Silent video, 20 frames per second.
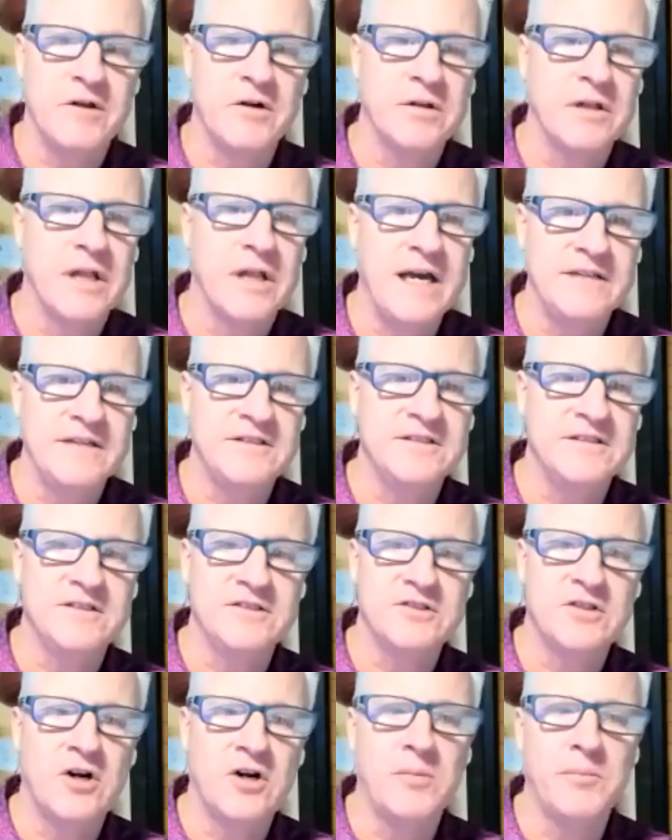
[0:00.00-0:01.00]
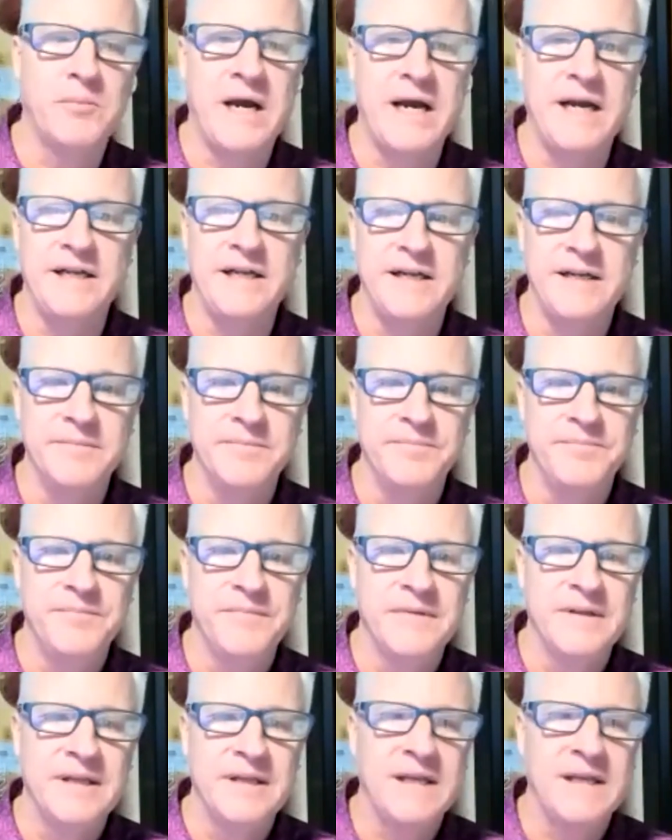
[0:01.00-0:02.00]
their licenses aren't mining.
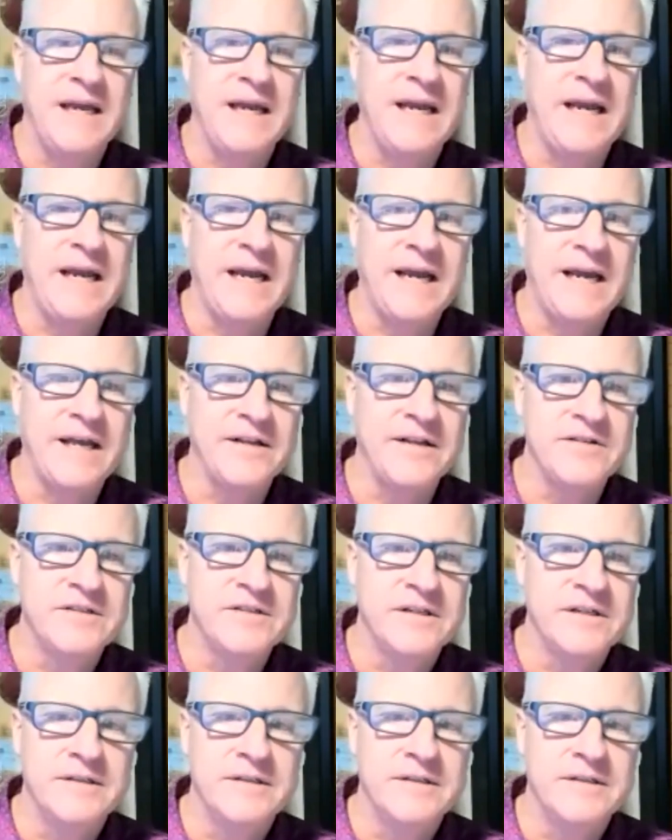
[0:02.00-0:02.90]
And